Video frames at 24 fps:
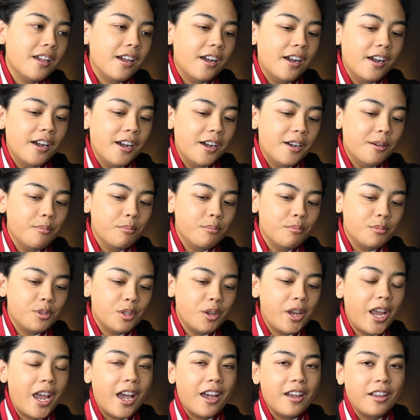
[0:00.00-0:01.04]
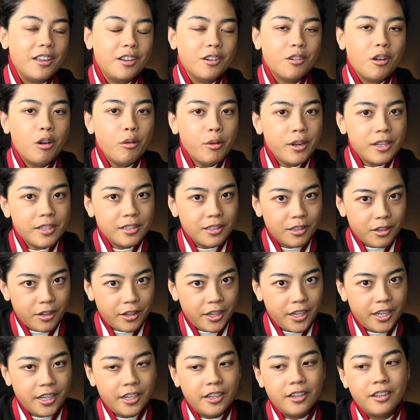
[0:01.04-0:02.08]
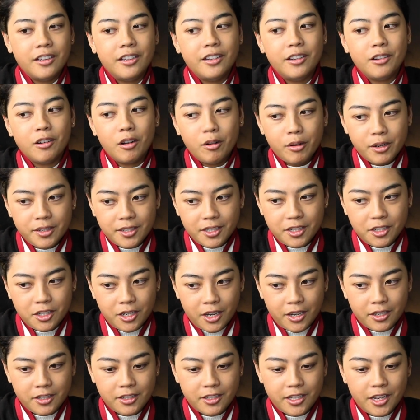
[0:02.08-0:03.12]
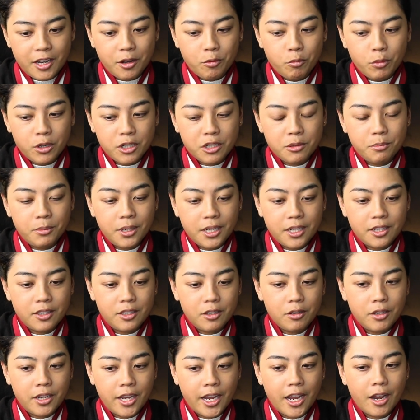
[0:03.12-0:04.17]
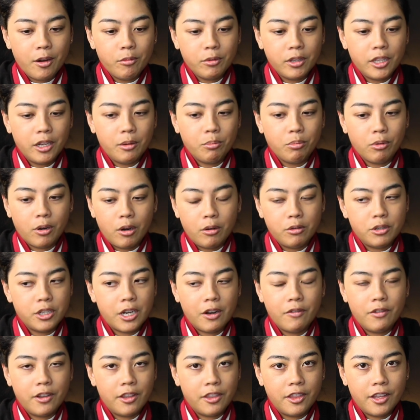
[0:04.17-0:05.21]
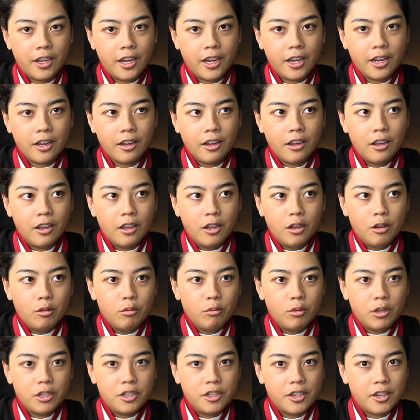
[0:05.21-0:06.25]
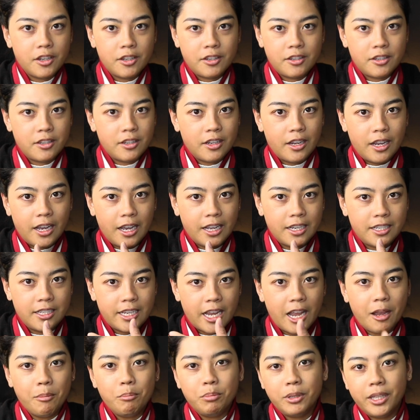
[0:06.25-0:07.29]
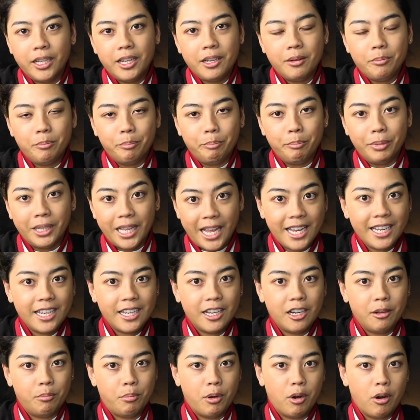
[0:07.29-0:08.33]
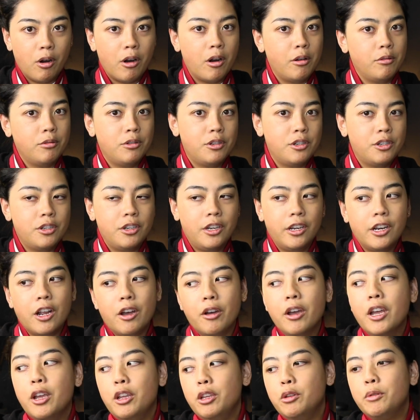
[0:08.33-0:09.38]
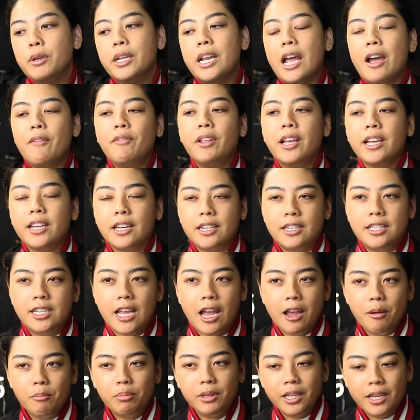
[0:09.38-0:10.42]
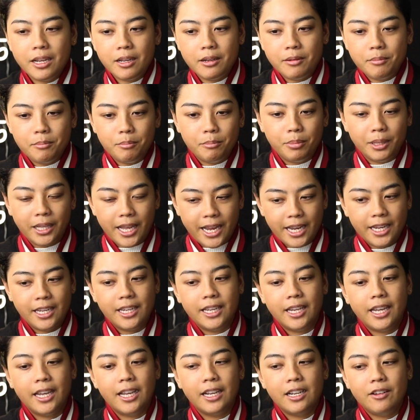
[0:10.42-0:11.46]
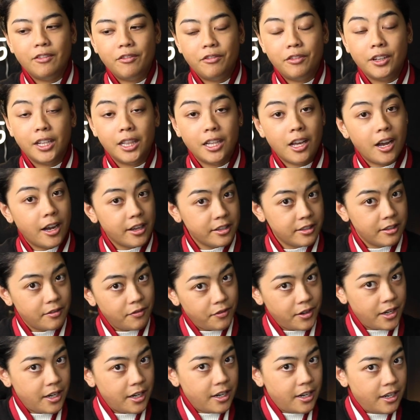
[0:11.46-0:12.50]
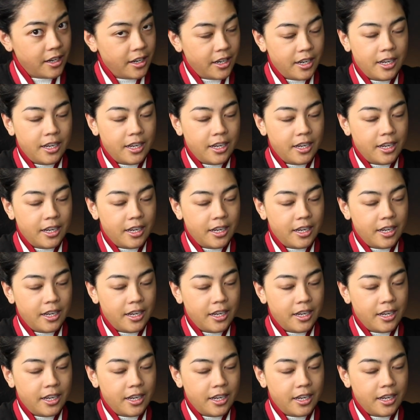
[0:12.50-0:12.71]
So yeah, you're always learning, you're always adjusting, which means you can't really approach everything with just a template blanket approach. You know, you can have like a template blanket philosophy,